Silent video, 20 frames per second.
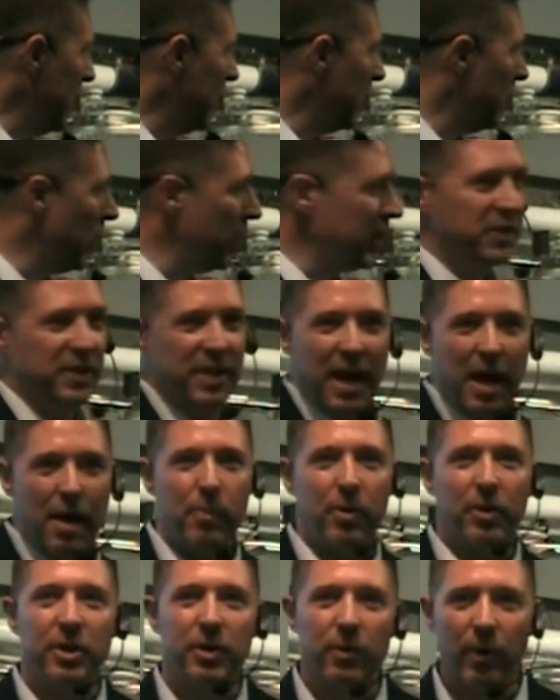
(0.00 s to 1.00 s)
And what is the
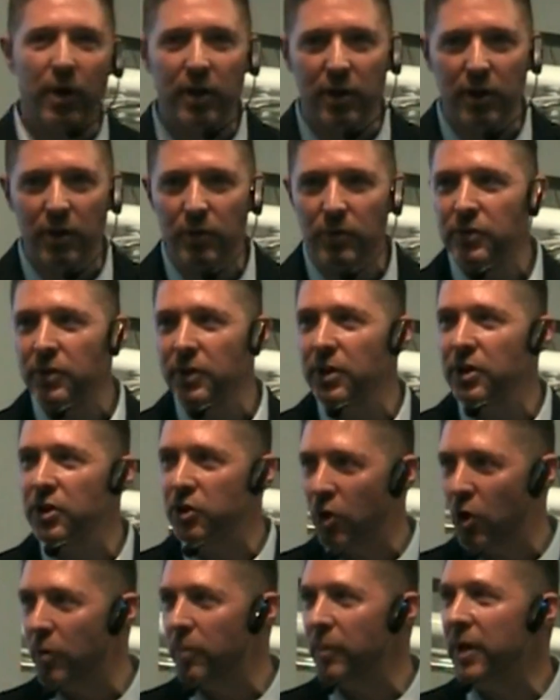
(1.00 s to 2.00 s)
output you want to use? And he
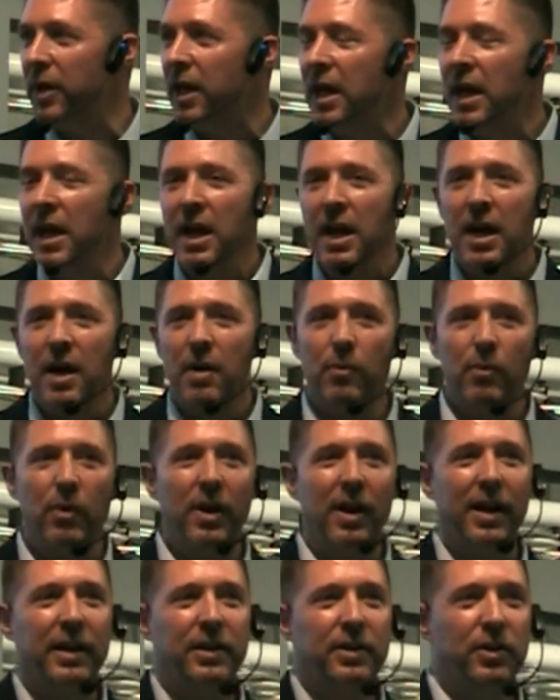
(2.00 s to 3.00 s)
showed me. And what
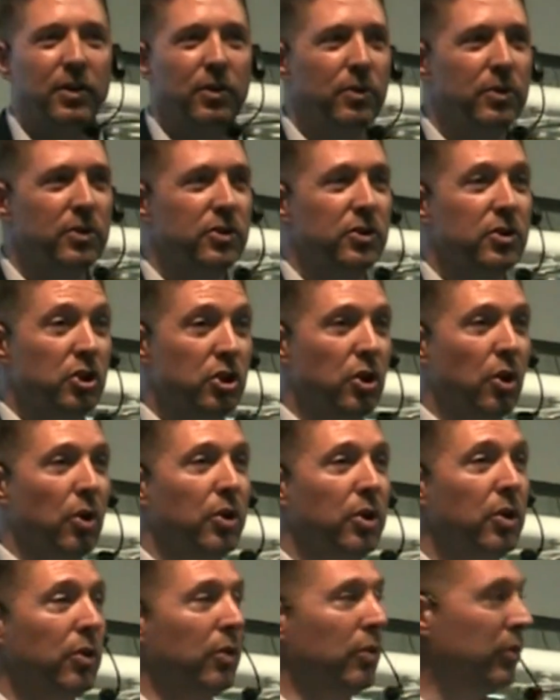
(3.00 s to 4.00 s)
I'd like to do is show
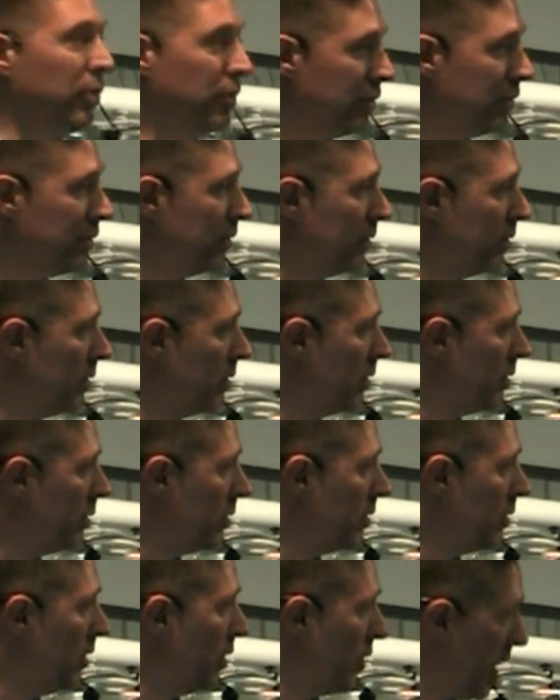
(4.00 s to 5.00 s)
you.
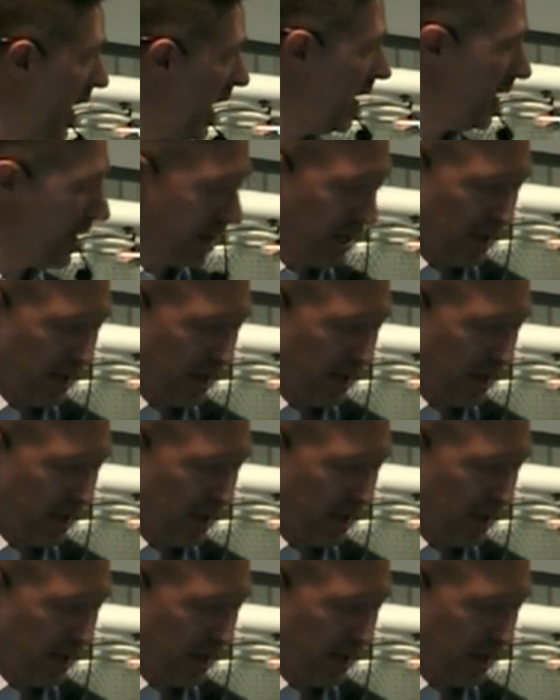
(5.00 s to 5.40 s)
Okay?